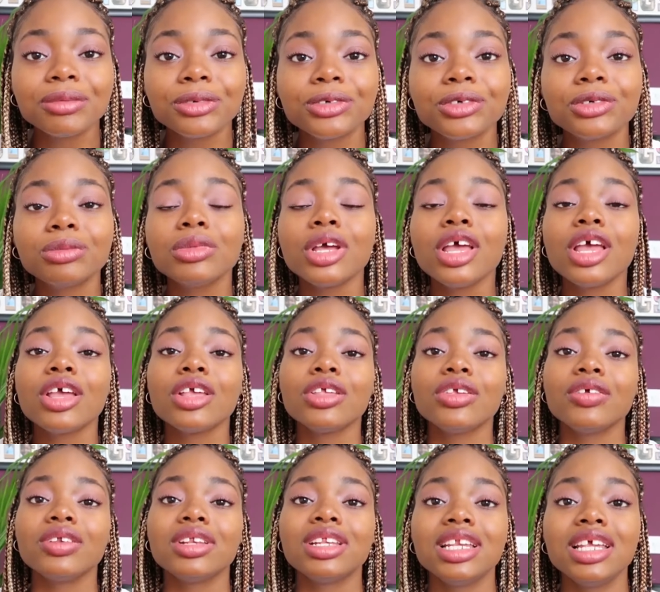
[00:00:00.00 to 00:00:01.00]
room,
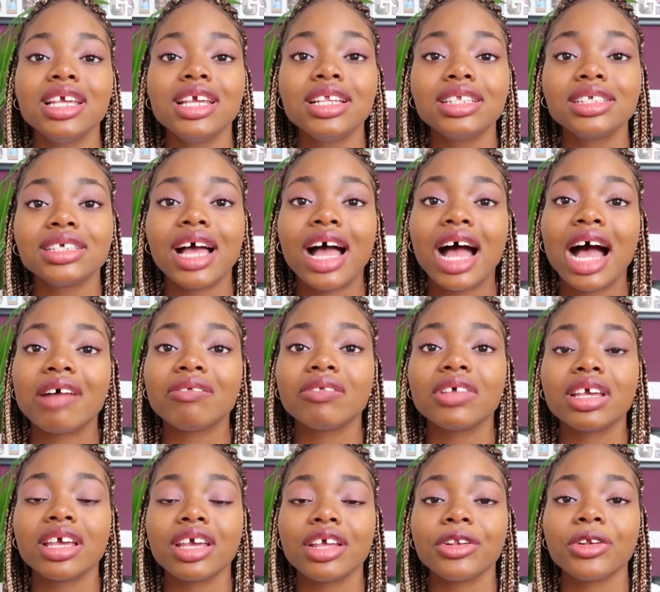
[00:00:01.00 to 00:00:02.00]
you need to have
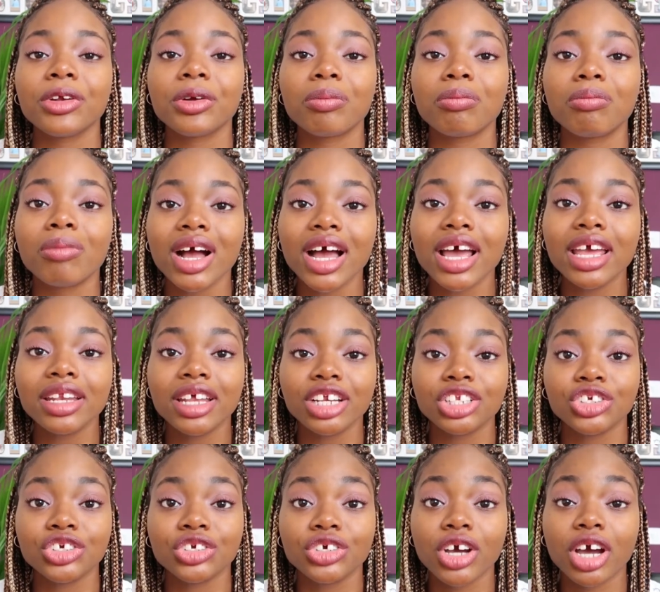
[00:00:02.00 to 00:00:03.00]
it in your mind
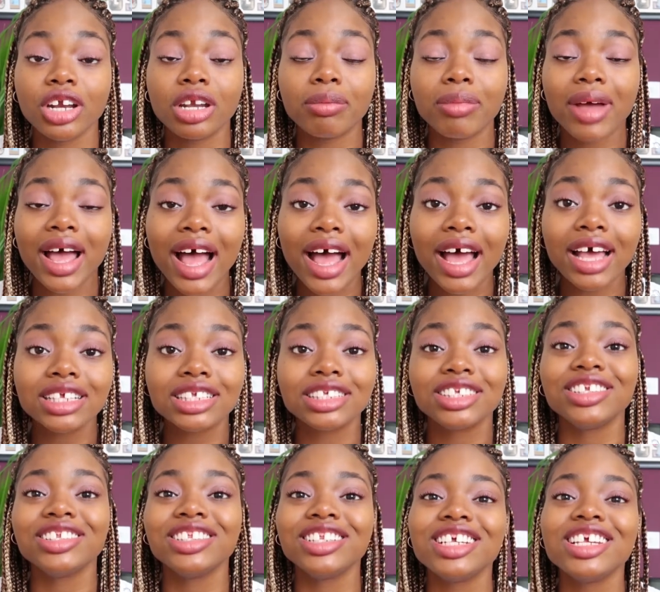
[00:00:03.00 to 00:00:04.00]
that you're gonna pass.
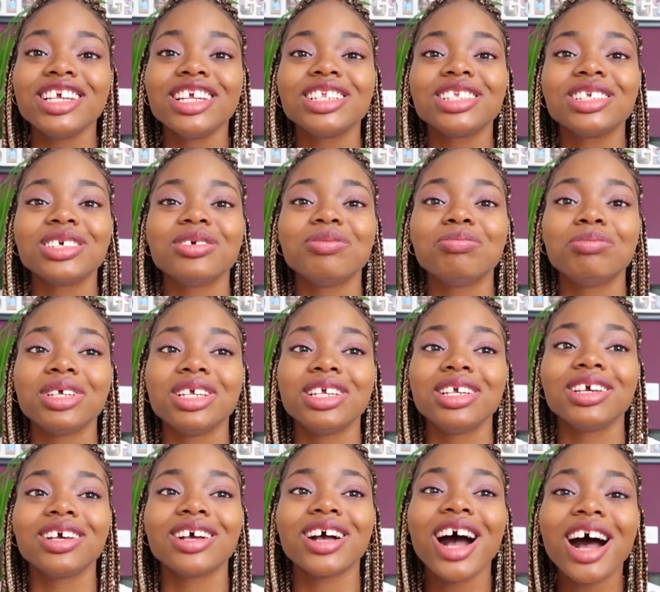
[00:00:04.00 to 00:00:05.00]
You need to
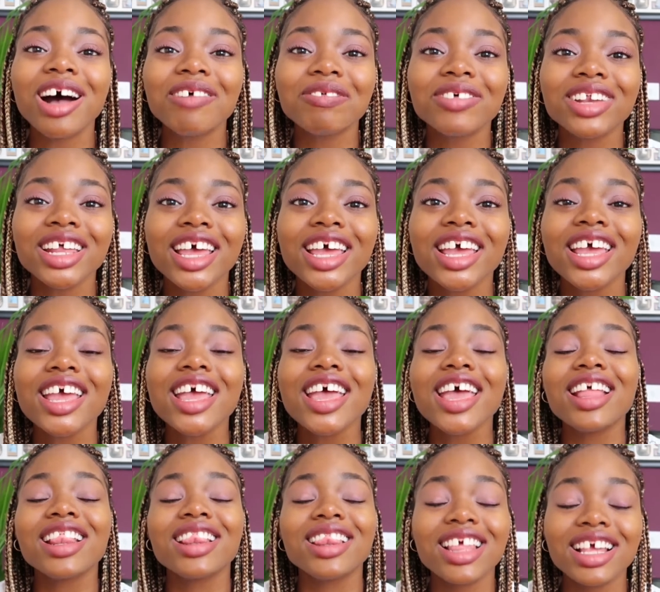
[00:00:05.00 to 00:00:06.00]
be confident.
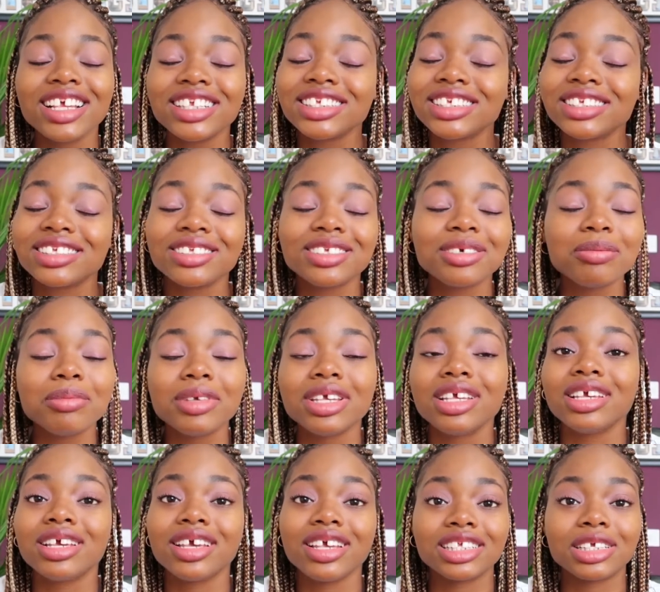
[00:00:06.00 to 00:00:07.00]
This, to
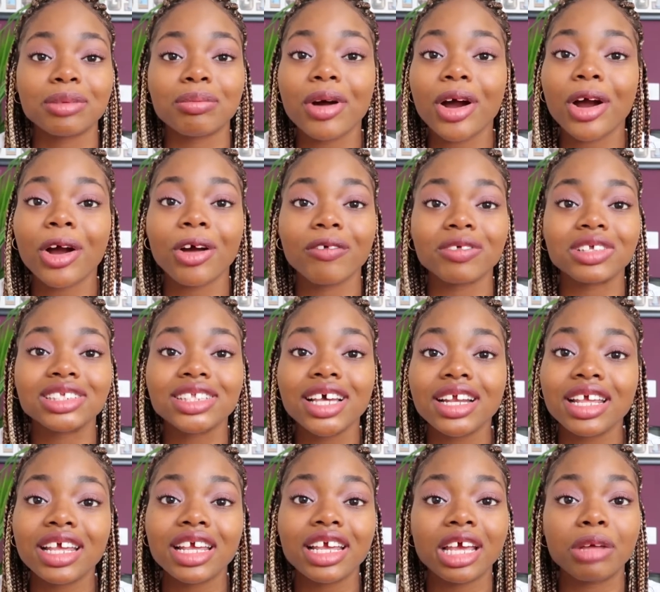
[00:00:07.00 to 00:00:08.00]
me, is a part of
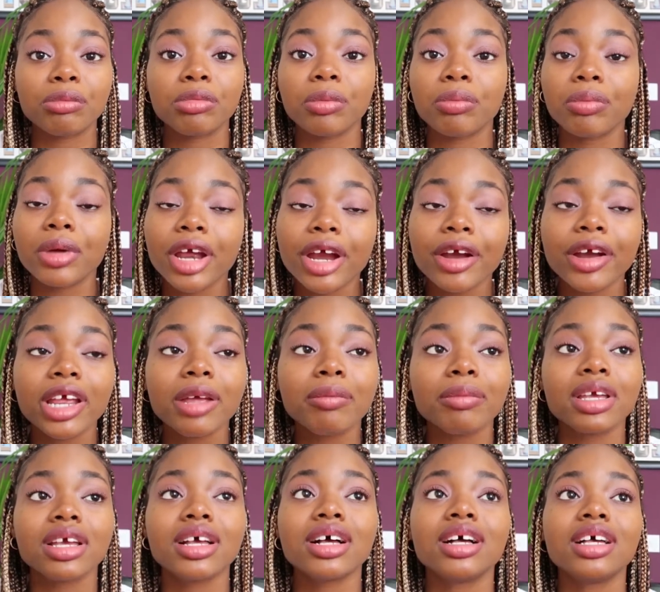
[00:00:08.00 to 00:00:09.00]
studying and preparing
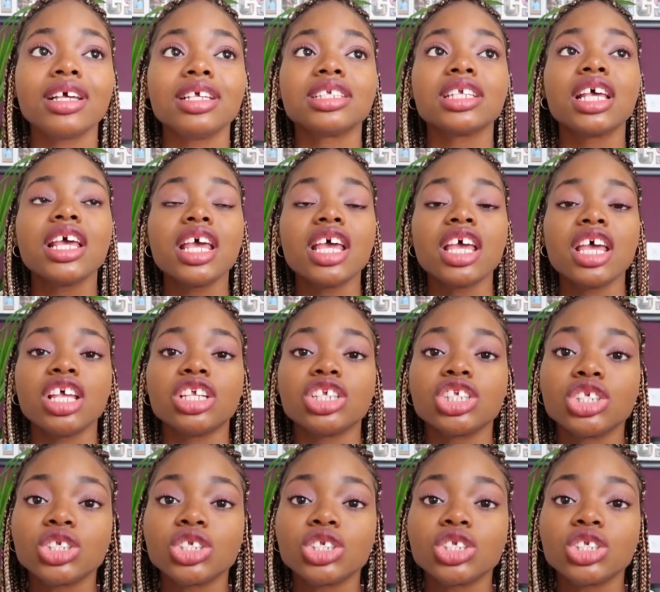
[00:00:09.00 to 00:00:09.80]
because it's